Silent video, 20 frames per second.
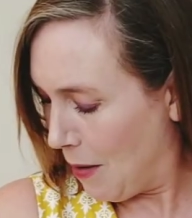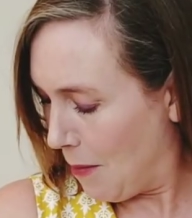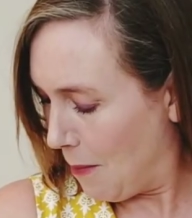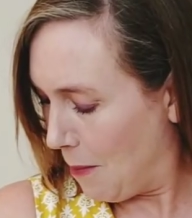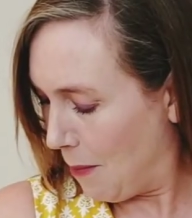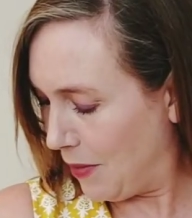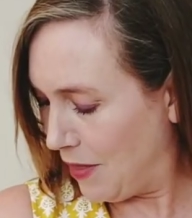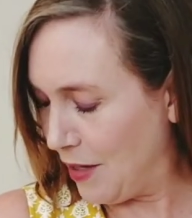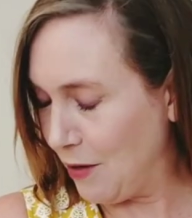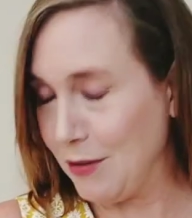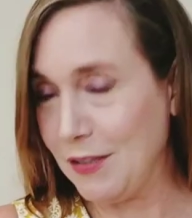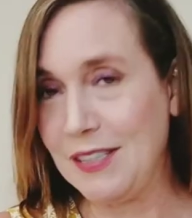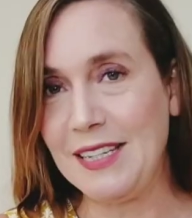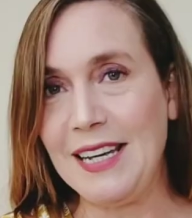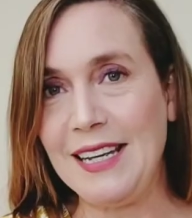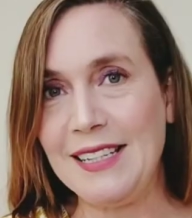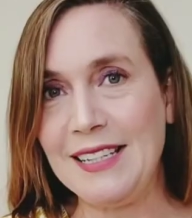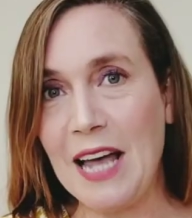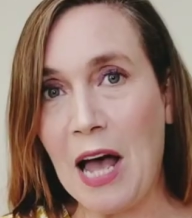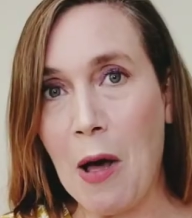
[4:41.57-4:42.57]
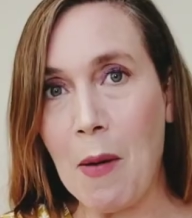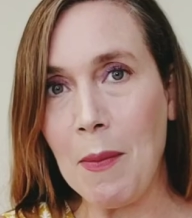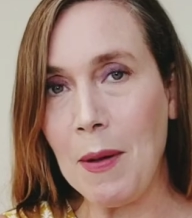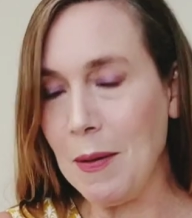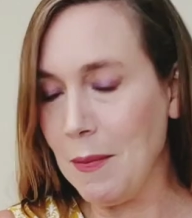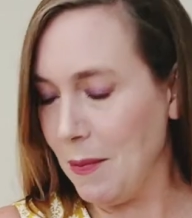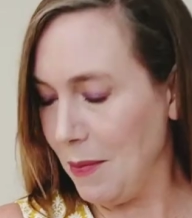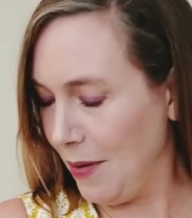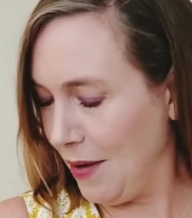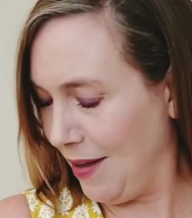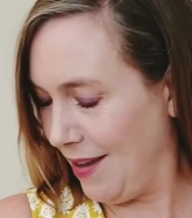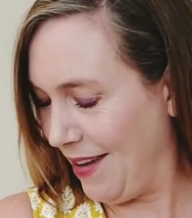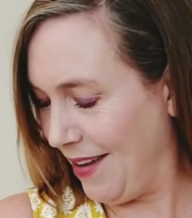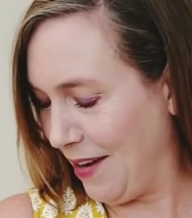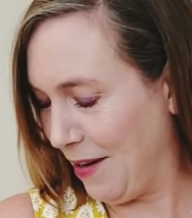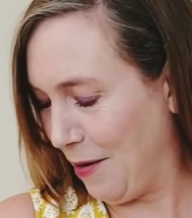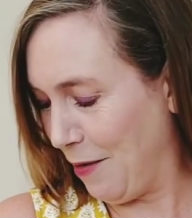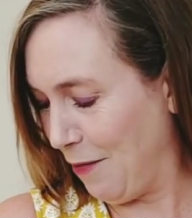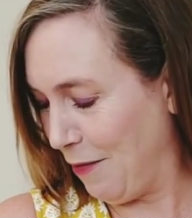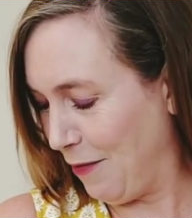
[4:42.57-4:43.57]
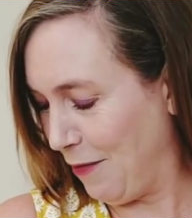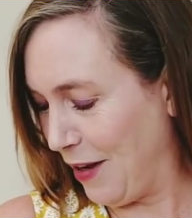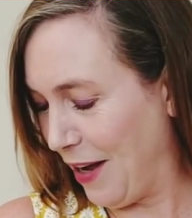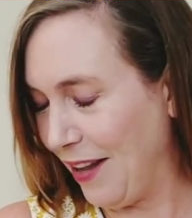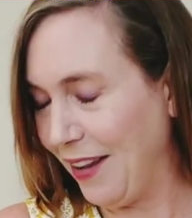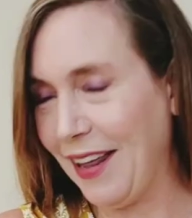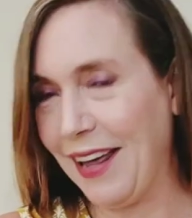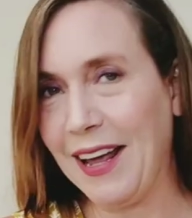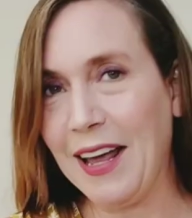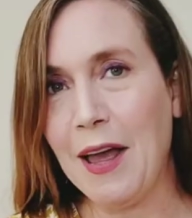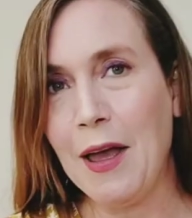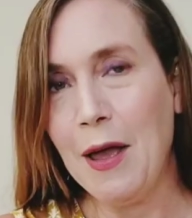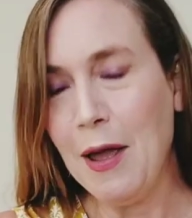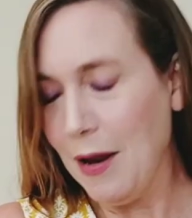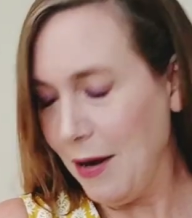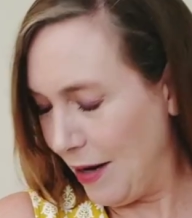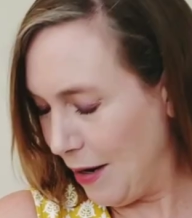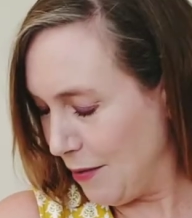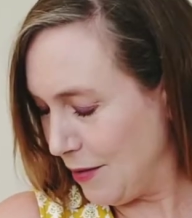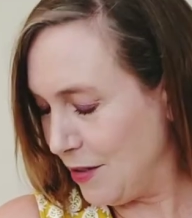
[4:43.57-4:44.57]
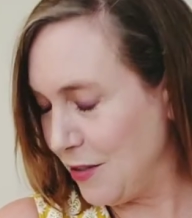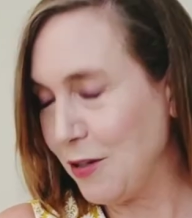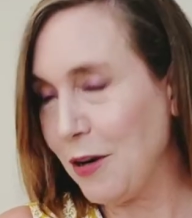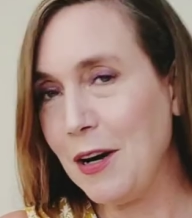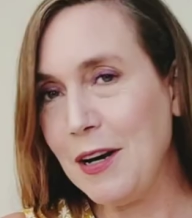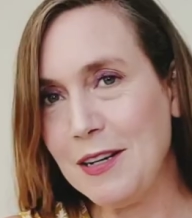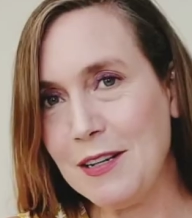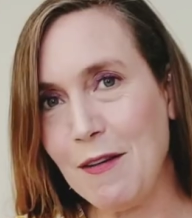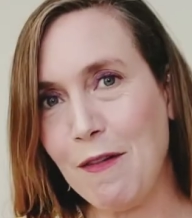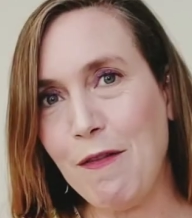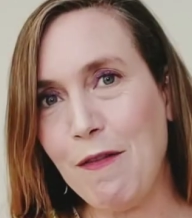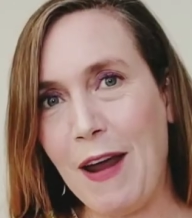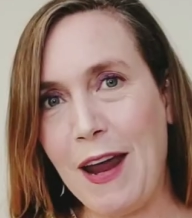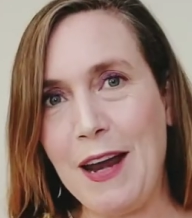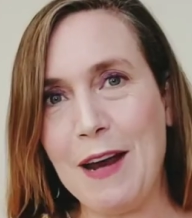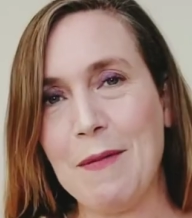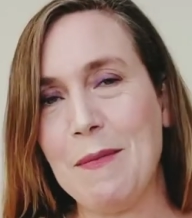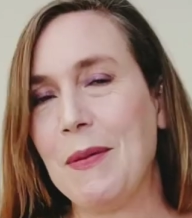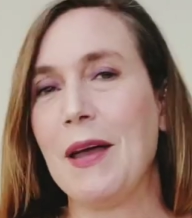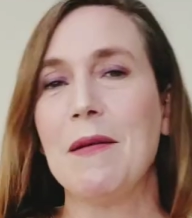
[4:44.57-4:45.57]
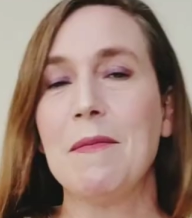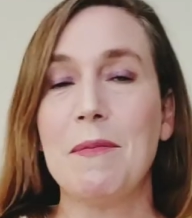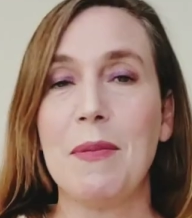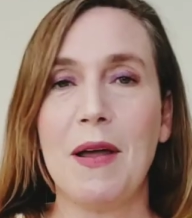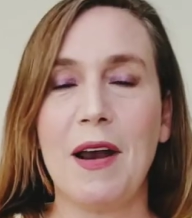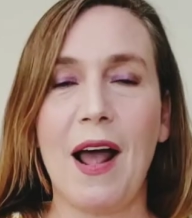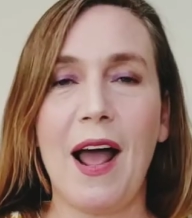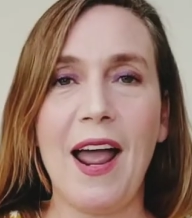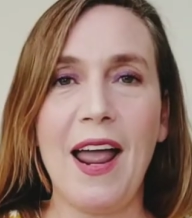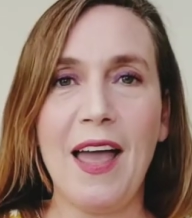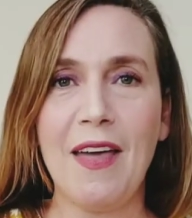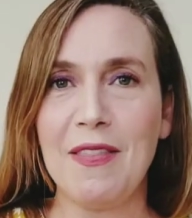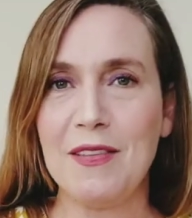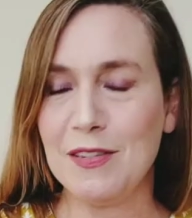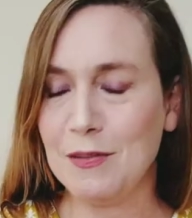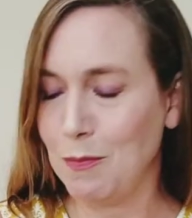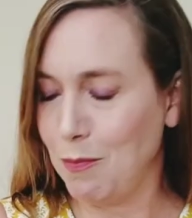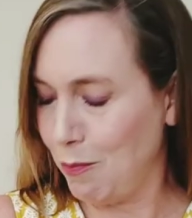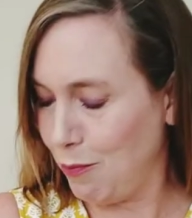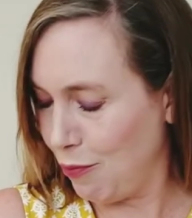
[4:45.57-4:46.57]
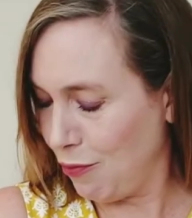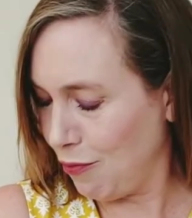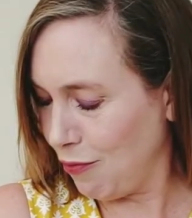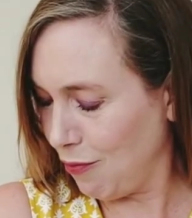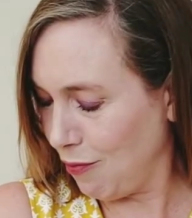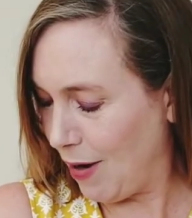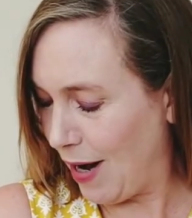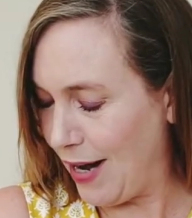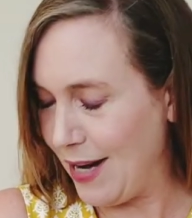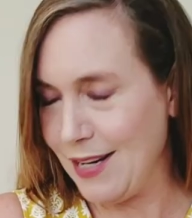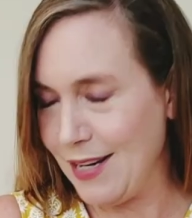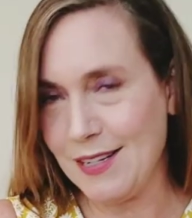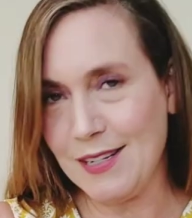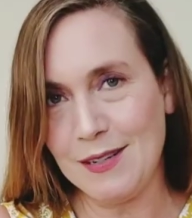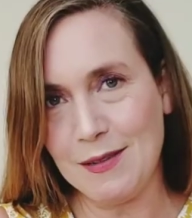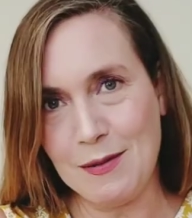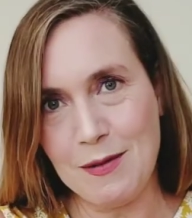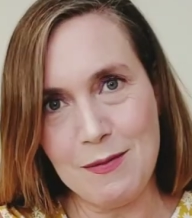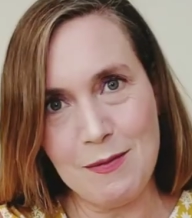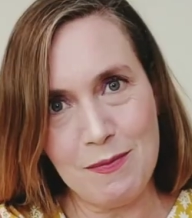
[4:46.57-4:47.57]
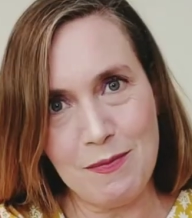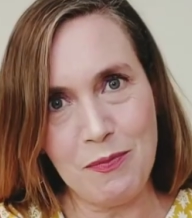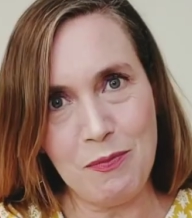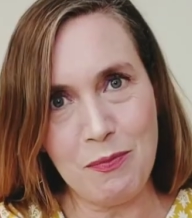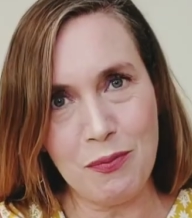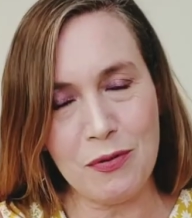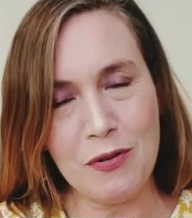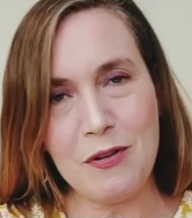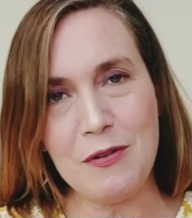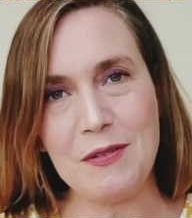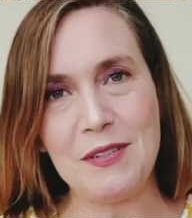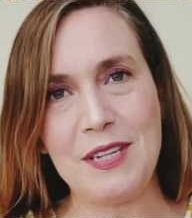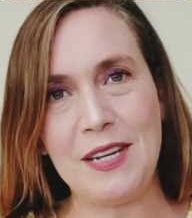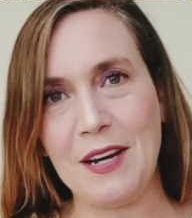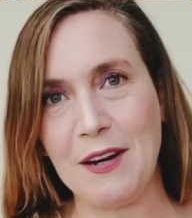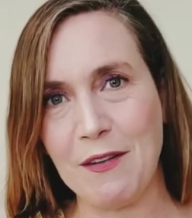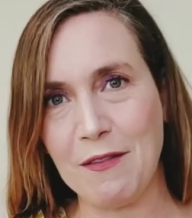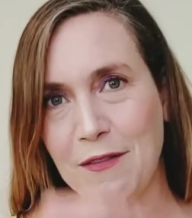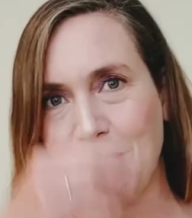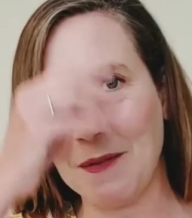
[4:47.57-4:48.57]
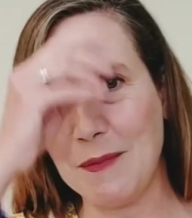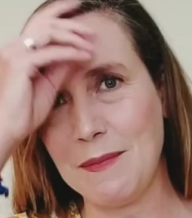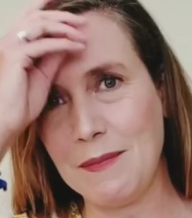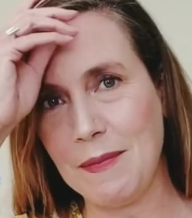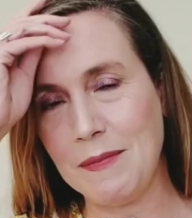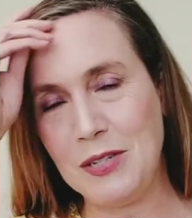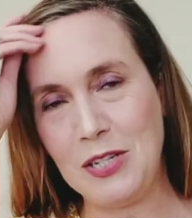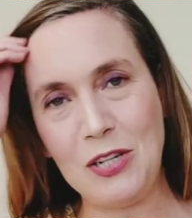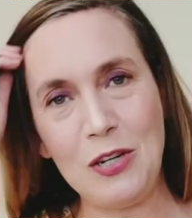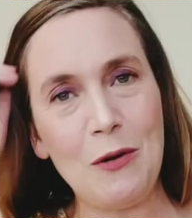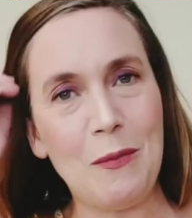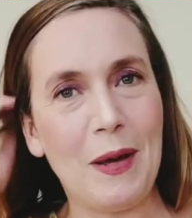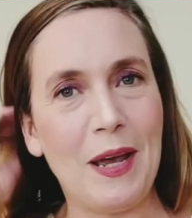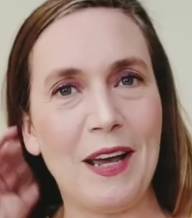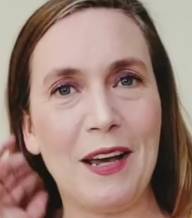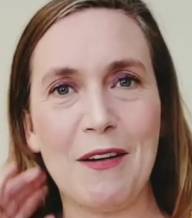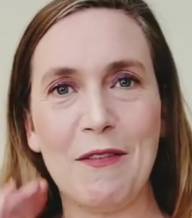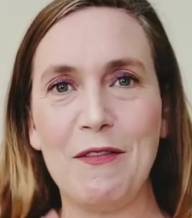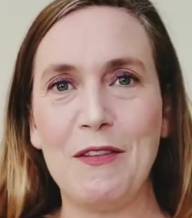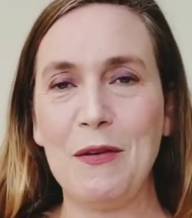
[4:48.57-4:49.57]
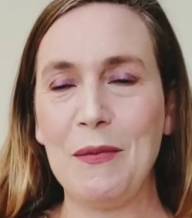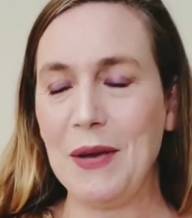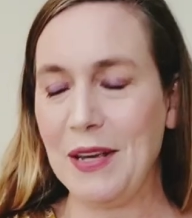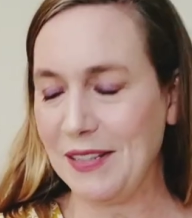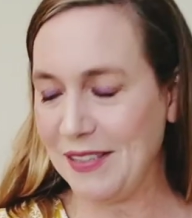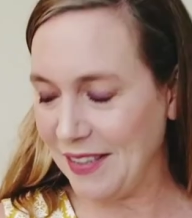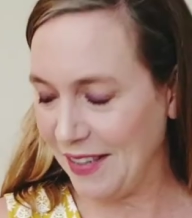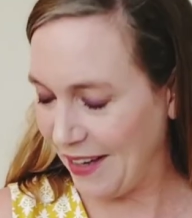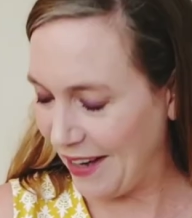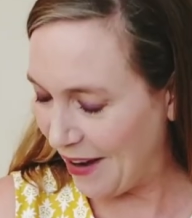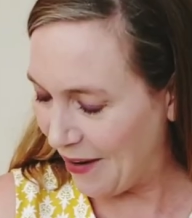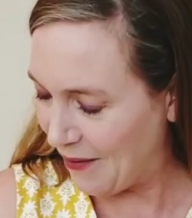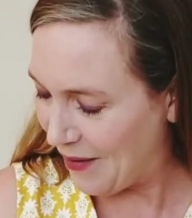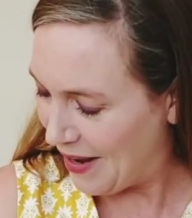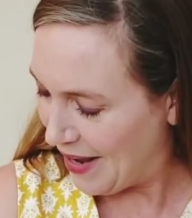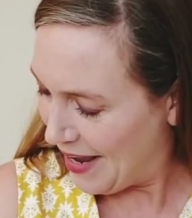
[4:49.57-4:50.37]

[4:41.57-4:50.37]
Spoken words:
but their Seeds album, I've got like, it's starting to fade a bit, but I had this bright bruise here from tubing a few weeks ago,